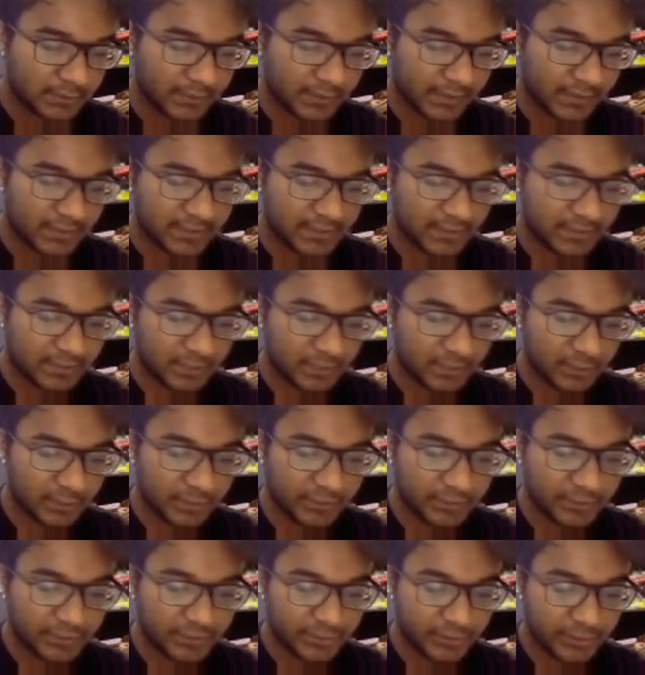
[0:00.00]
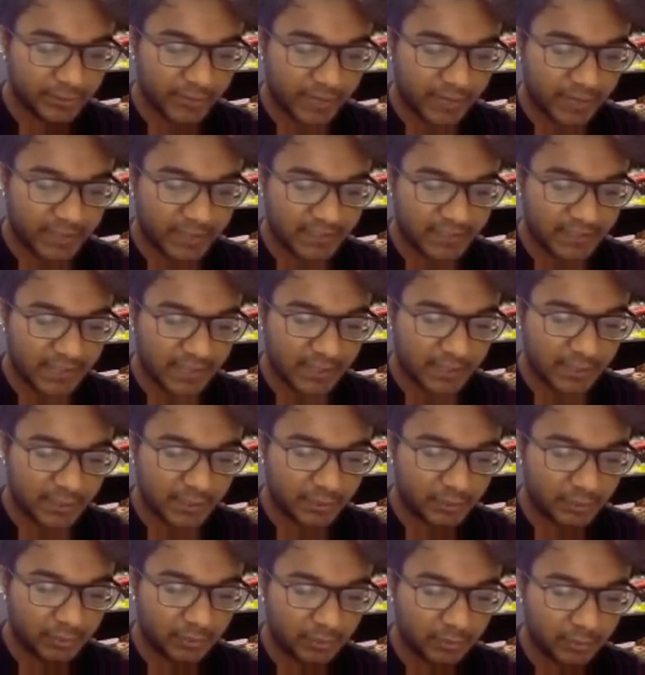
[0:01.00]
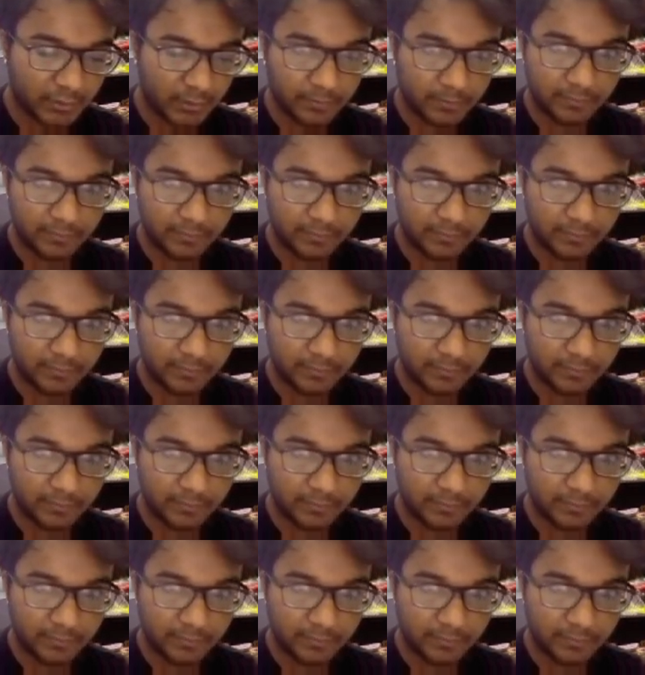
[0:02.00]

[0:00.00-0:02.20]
something which you guys can do